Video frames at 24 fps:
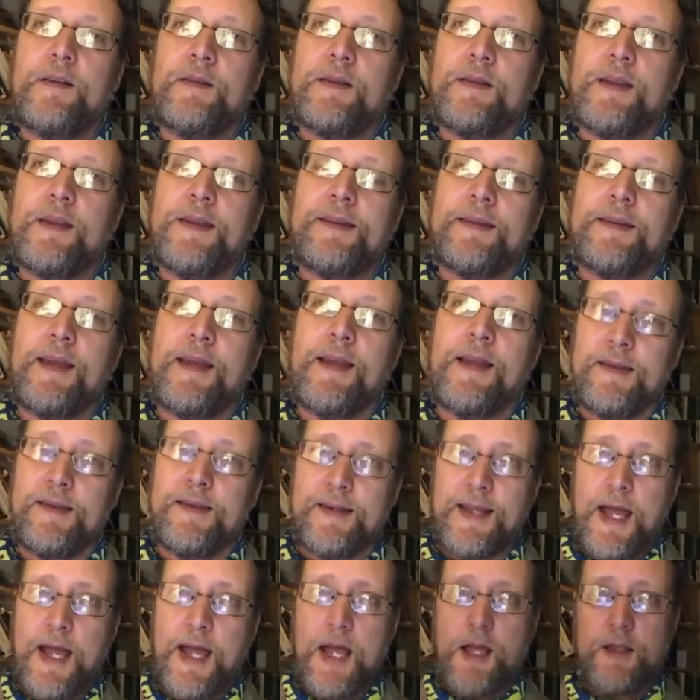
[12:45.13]
tends to
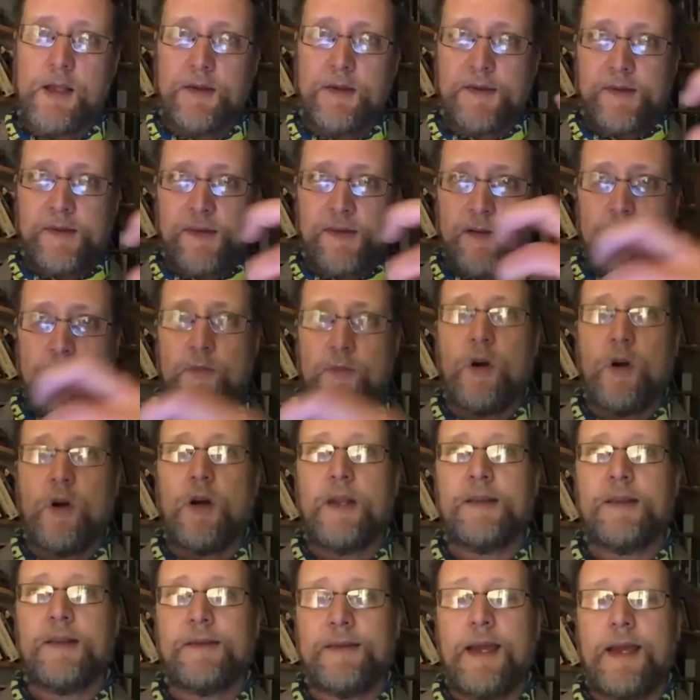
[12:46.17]
get
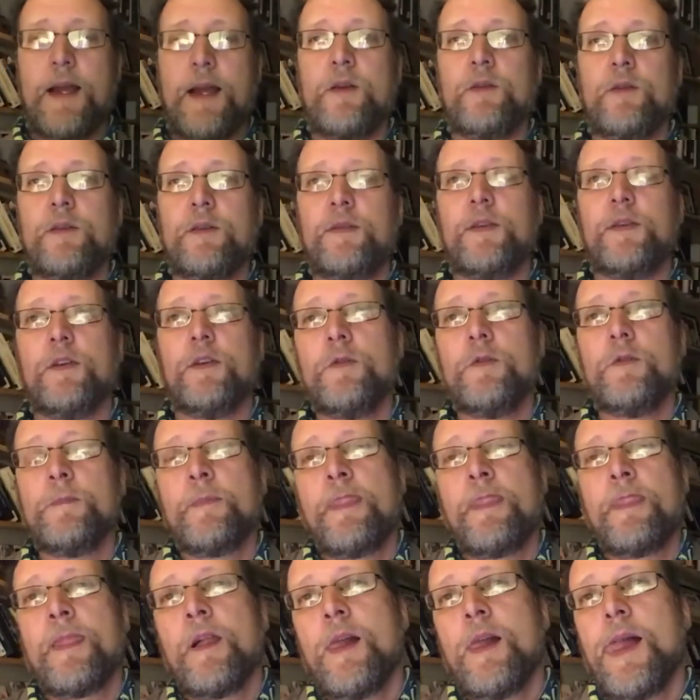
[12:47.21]
summarized down to
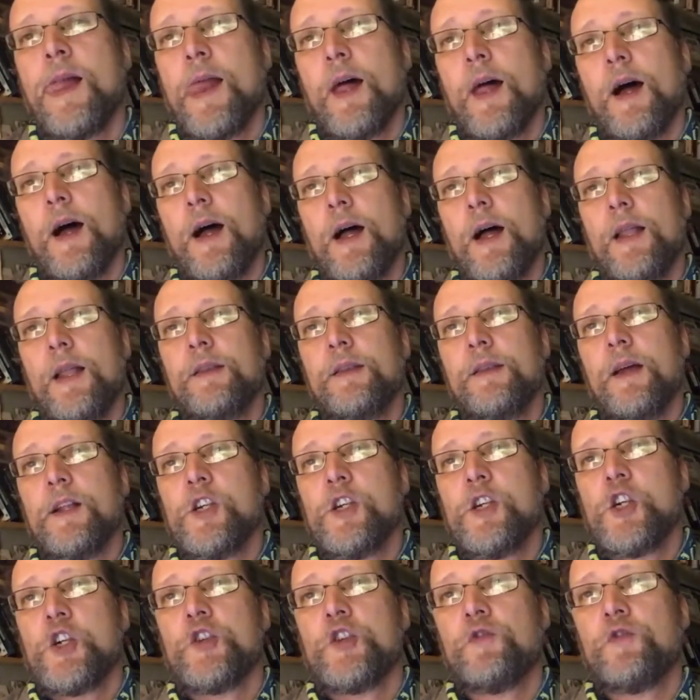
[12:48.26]
and
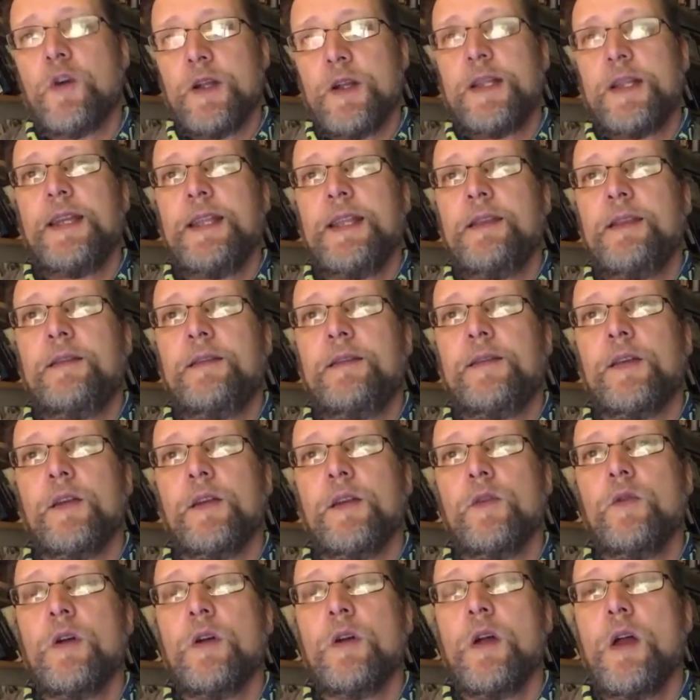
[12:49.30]
shrunk
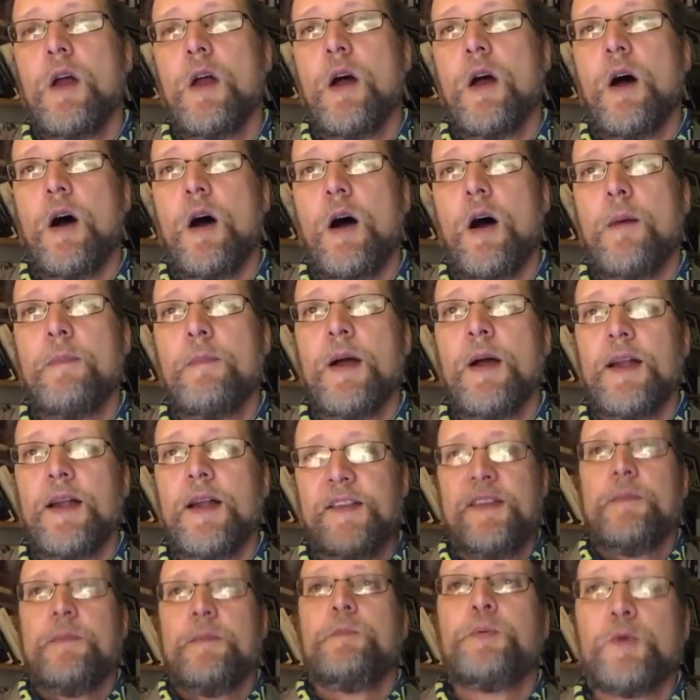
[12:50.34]
into a
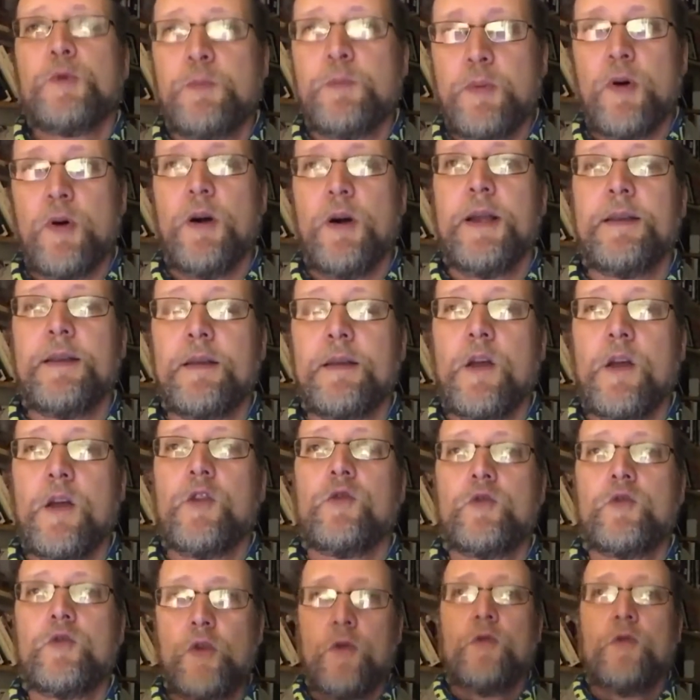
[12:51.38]
simple point:
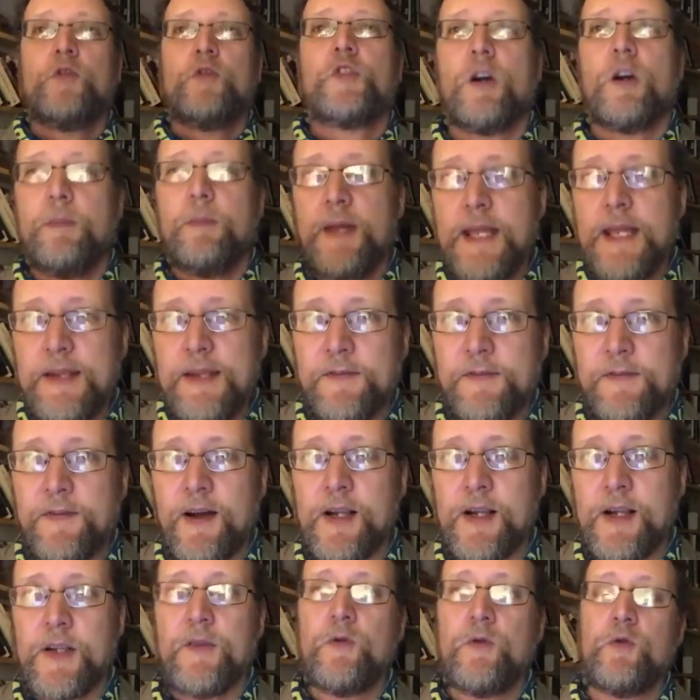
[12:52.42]
Donald Trump is a
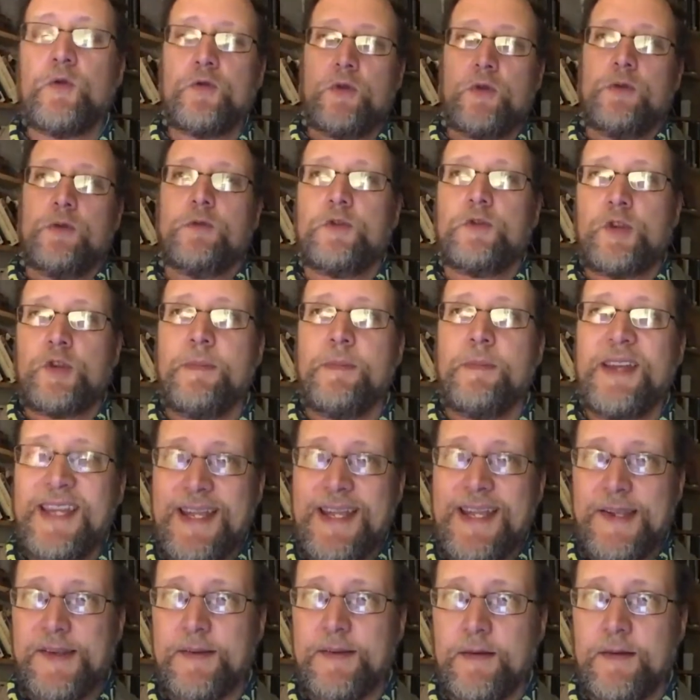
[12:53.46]
fascist or Donald Trump
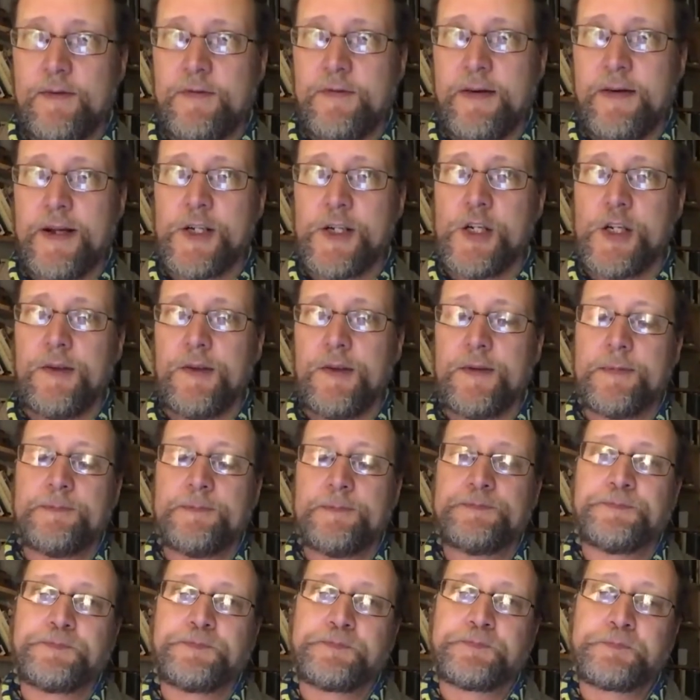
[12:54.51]
isn't a fascist.
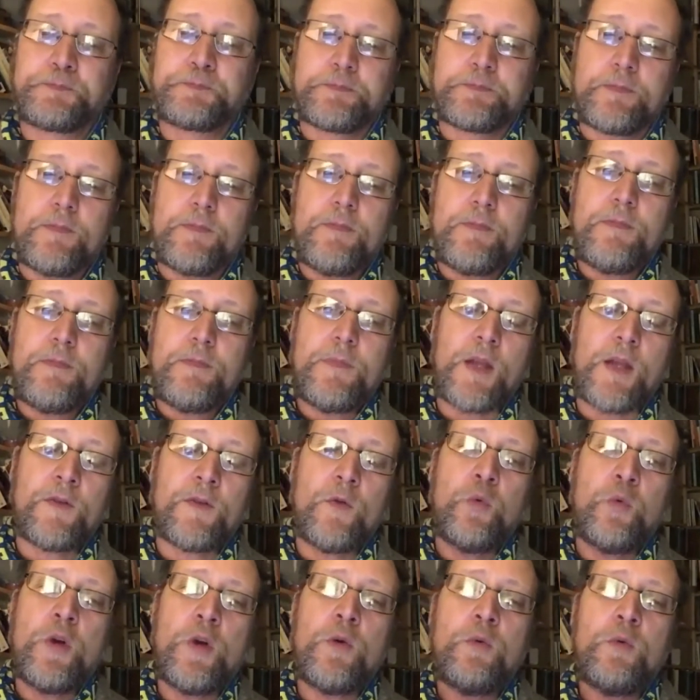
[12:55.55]
So
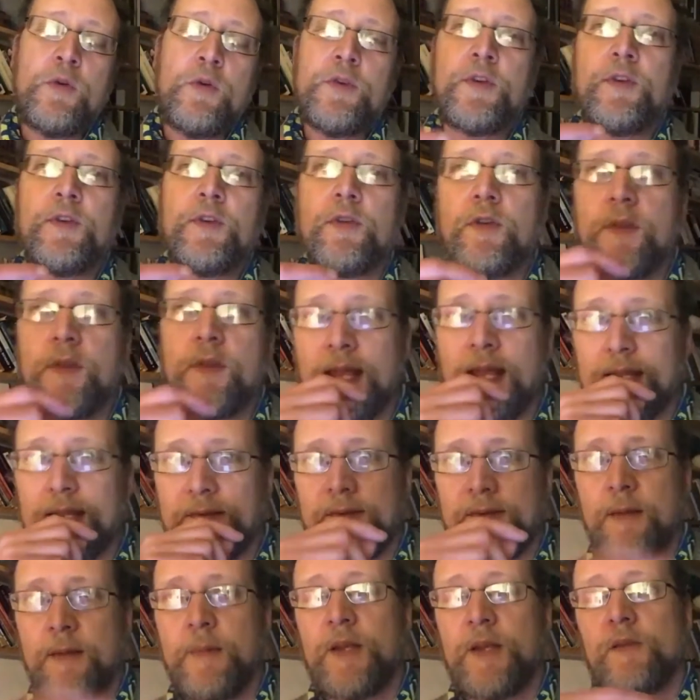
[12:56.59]
what I wanted to do in the next
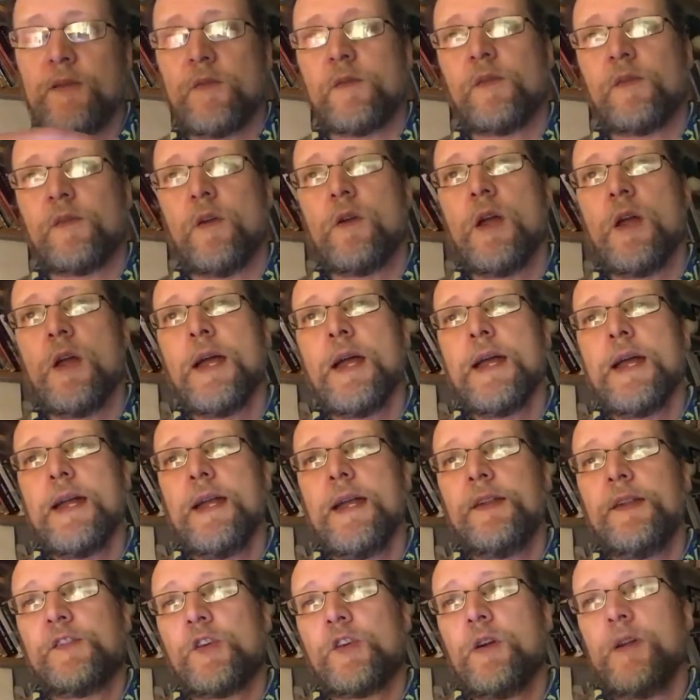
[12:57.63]
10 minutes or so is
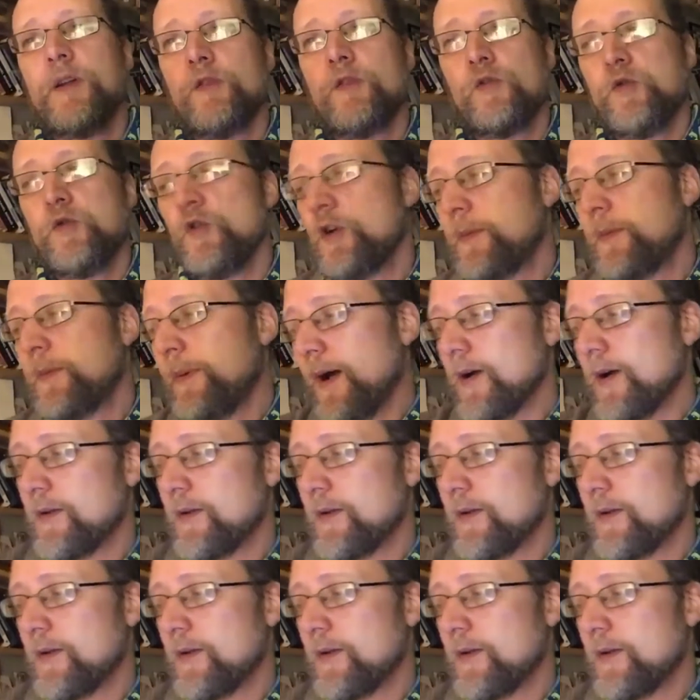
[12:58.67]
try and talk about